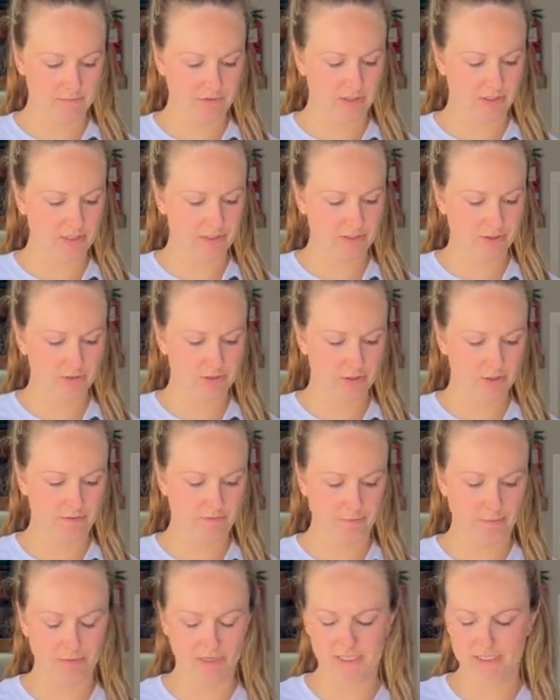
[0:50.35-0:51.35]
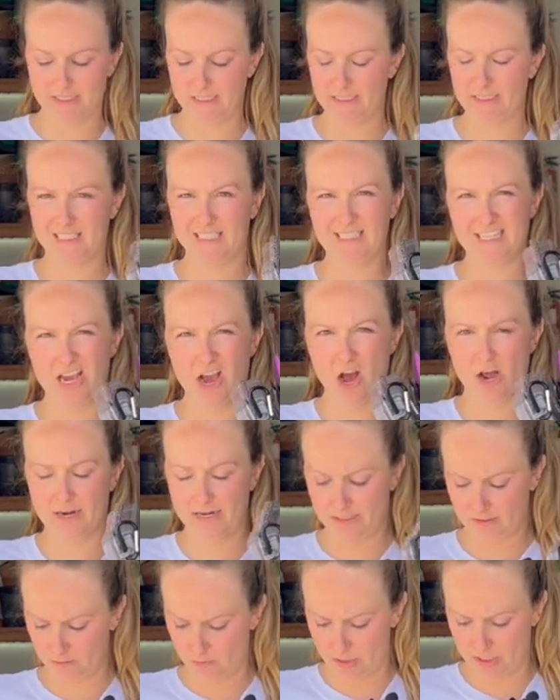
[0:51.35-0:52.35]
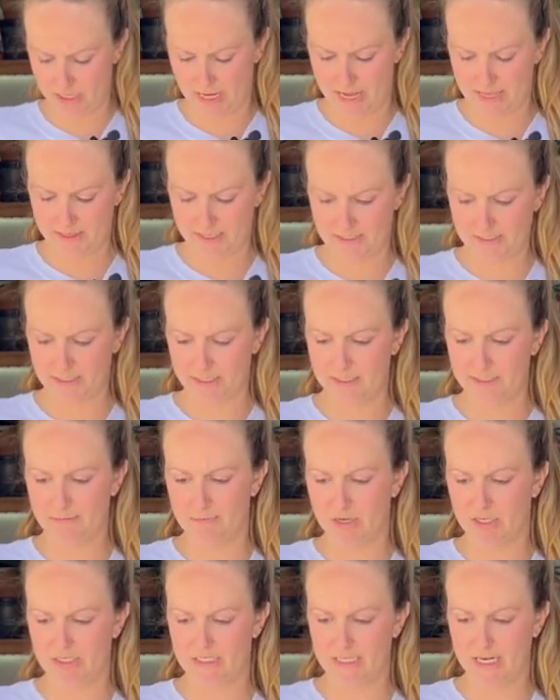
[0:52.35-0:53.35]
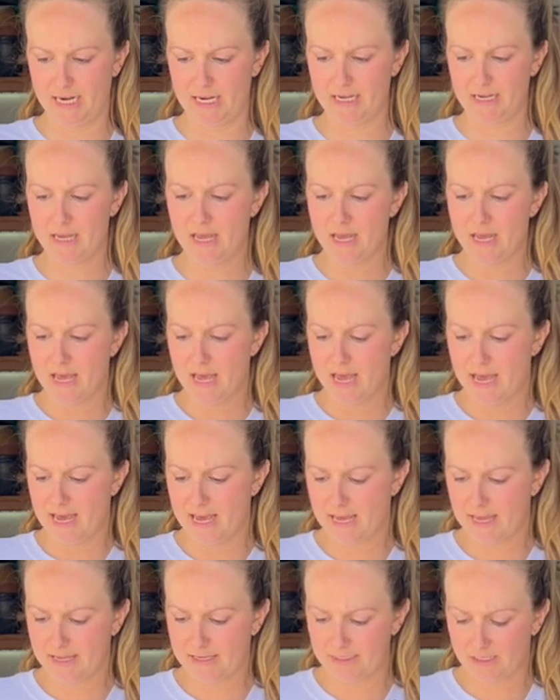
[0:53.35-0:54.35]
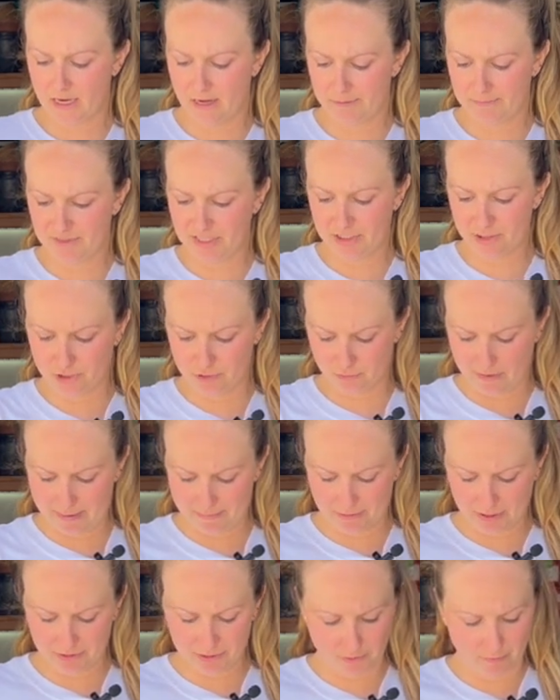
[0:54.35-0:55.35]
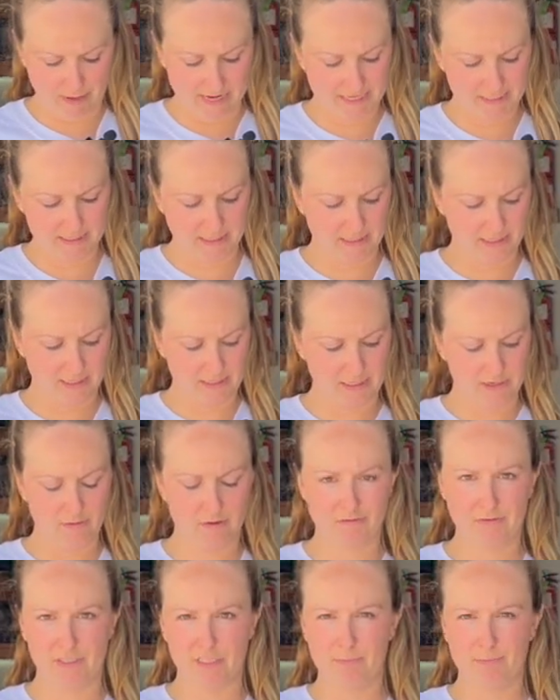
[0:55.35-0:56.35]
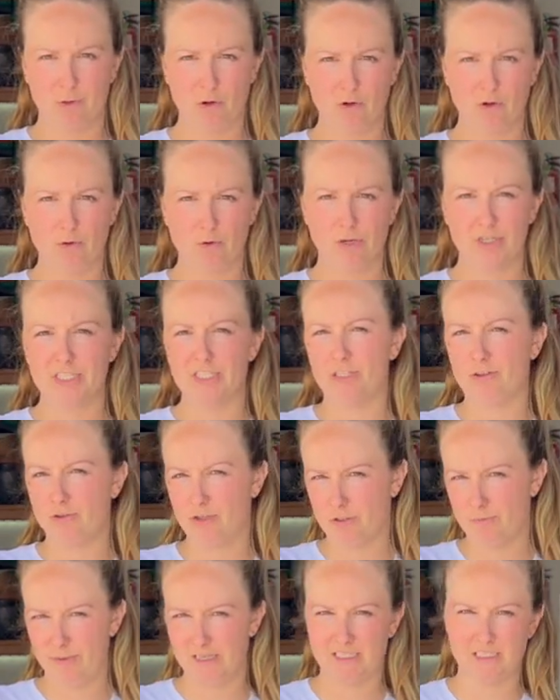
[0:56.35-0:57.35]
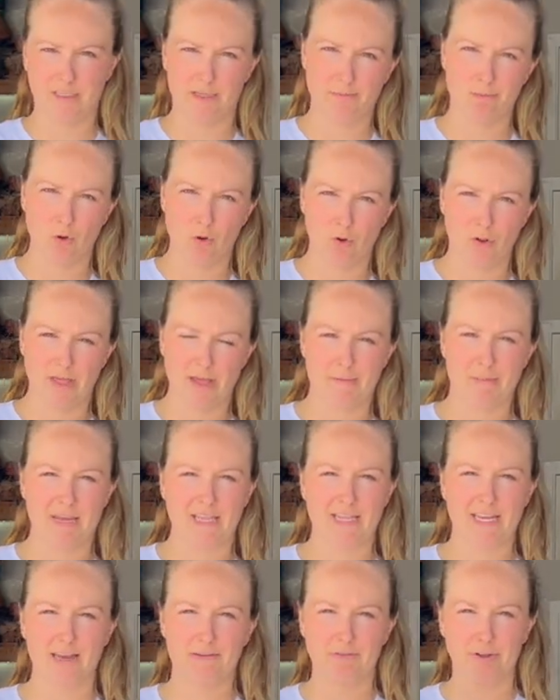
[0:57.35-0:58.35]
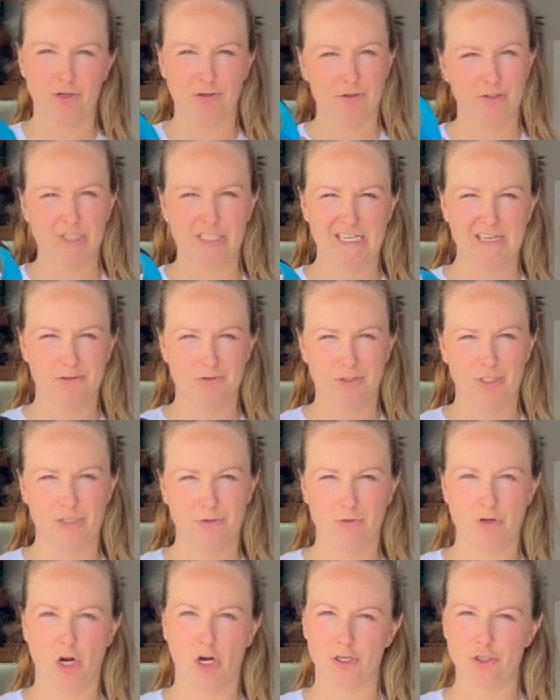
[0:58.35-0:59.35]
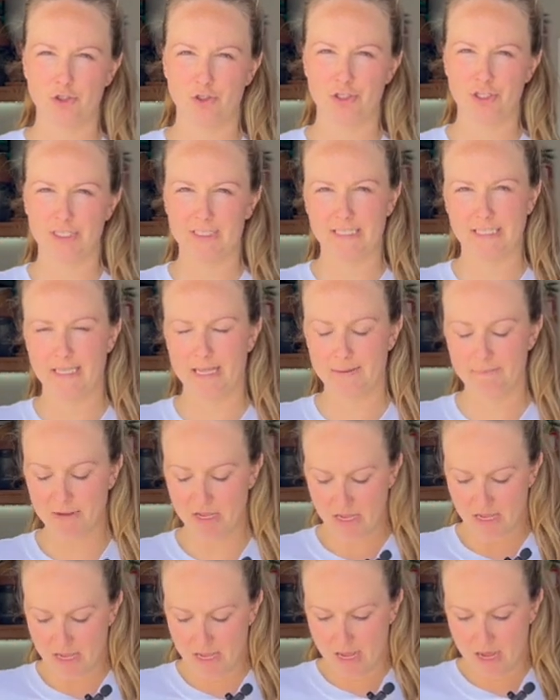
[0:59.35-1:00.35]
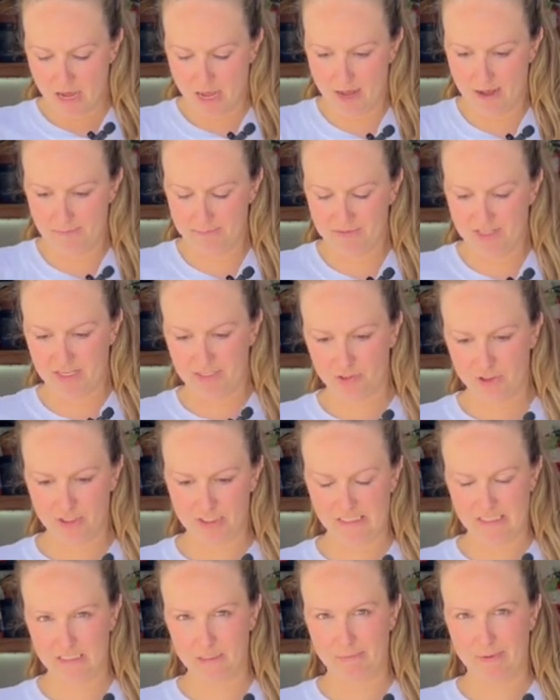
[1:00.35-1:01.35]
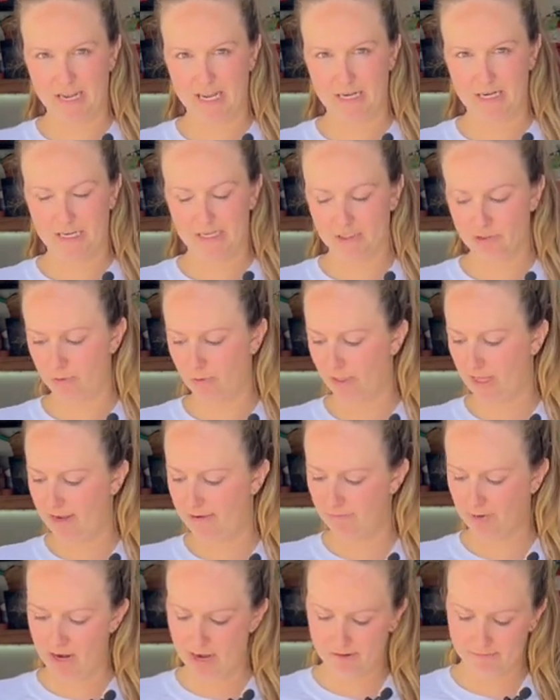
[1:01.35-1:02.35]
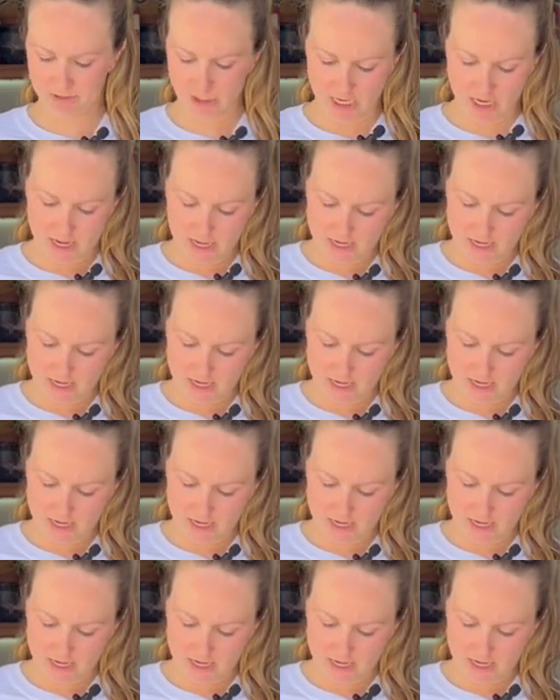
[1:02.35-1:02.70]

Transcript: So these are two different brands. This is the Onyx one and this is Mustang and um, they just wrap around your waist and then you have these pull cords and you just basically pull them and they have little CO2 cartridges in them um, that just expand into a life raft.